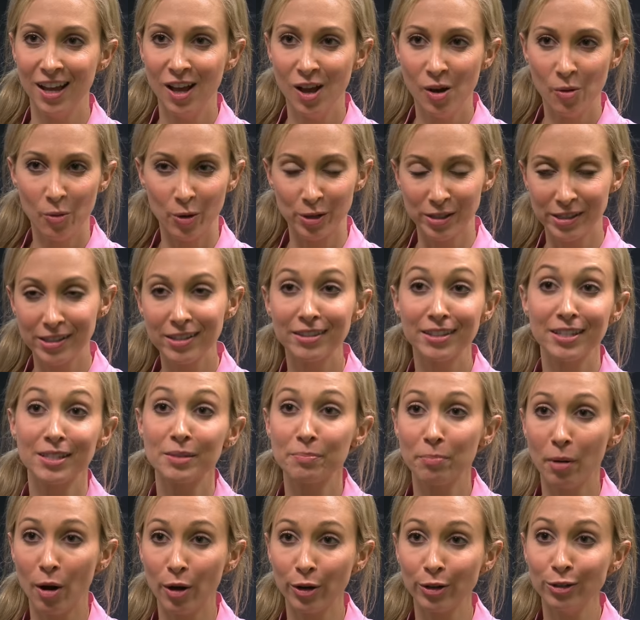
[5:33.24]
what's in this
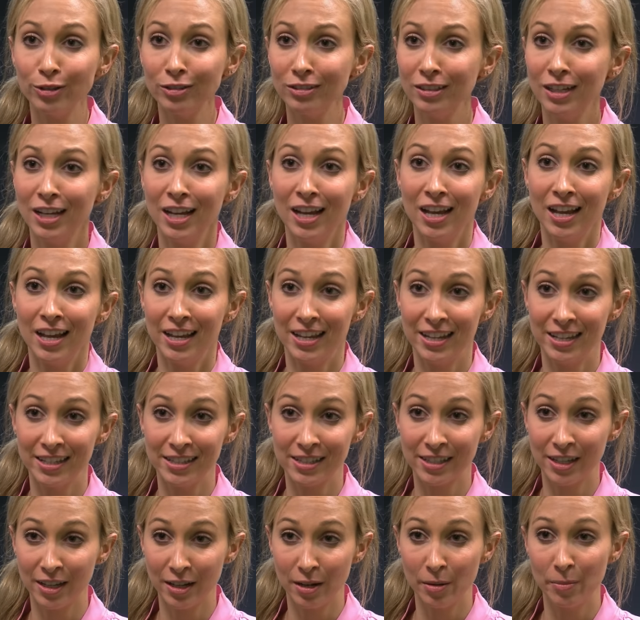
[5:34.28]
bottle is
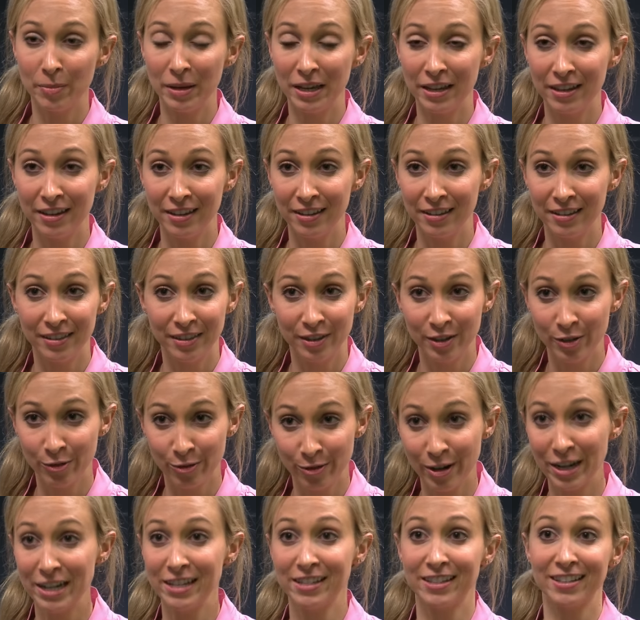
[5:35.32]
going to be the
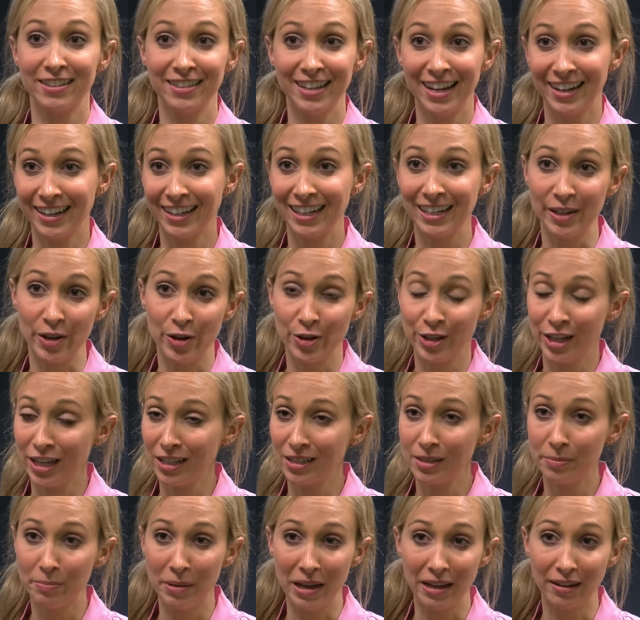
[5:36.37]
reason that Cleo
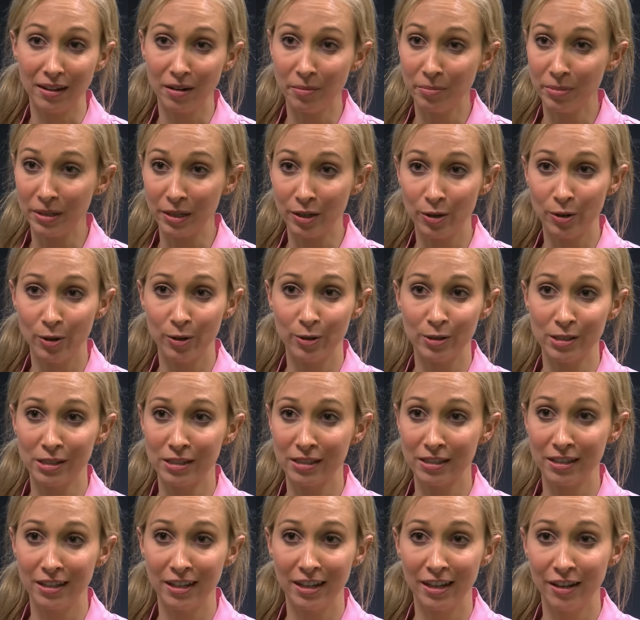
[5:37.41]
gets better because
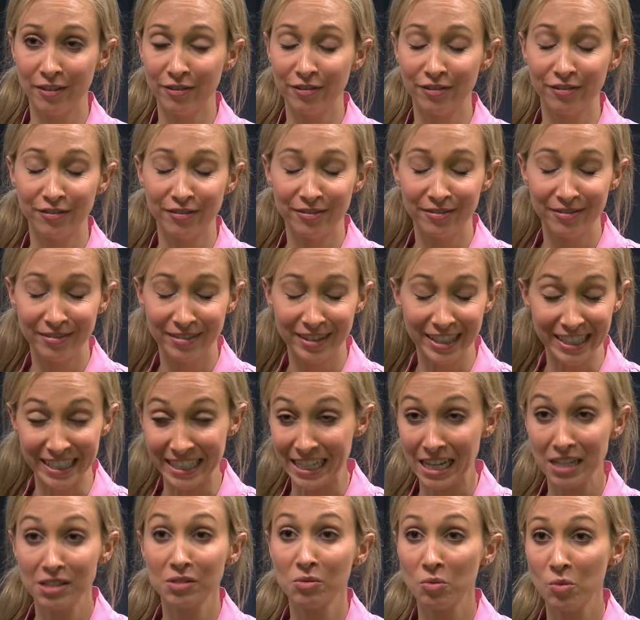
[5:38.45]
if it
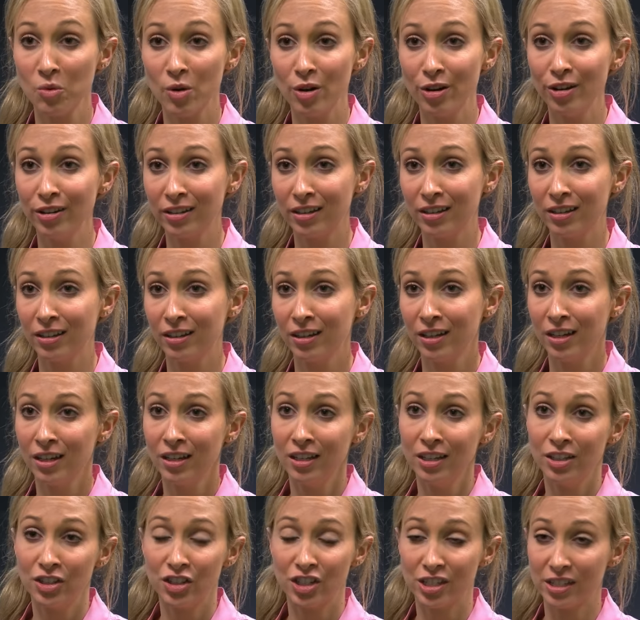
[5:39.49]
doesn't work,
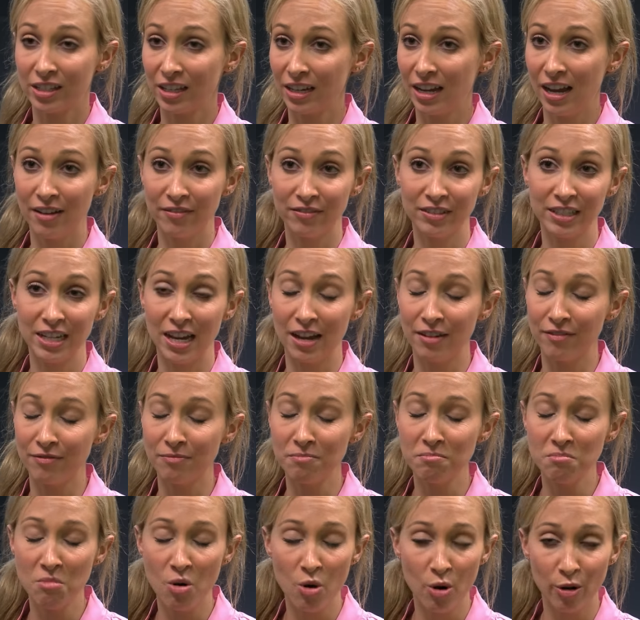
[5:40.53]
she's going to have to have
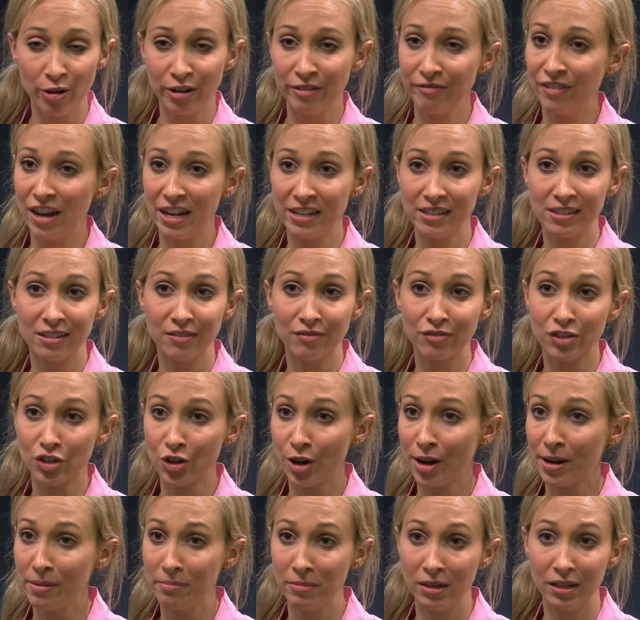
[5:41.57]
more invasive
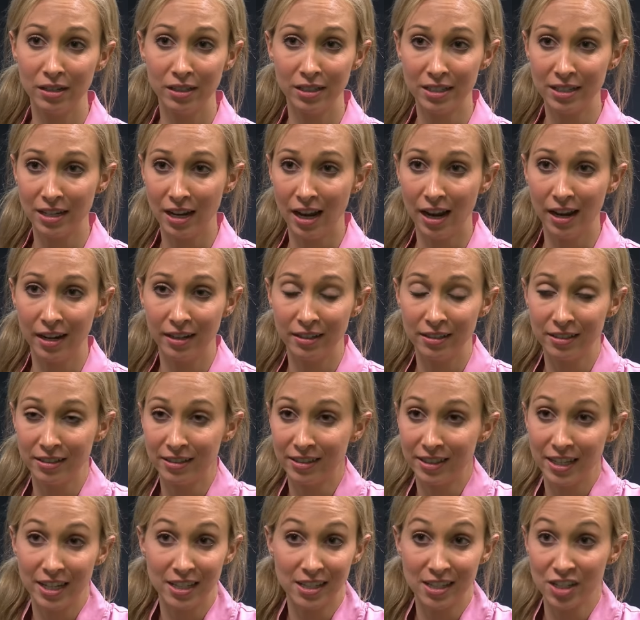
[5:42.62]
treatment and
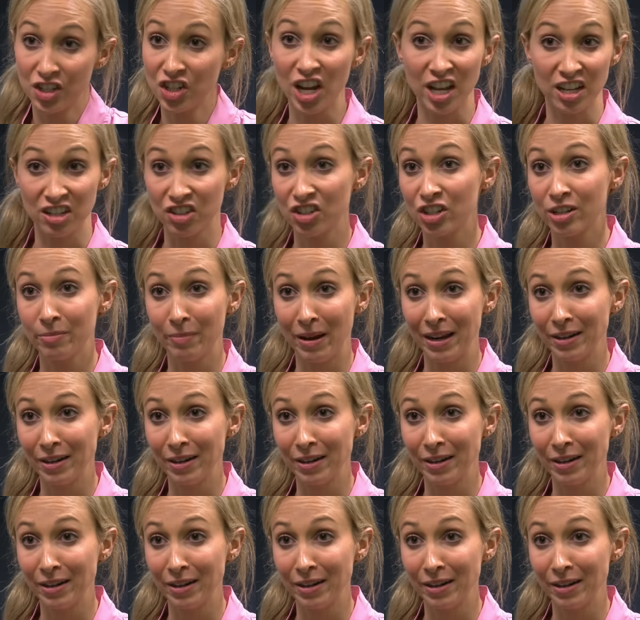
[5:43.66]
there's a chance she may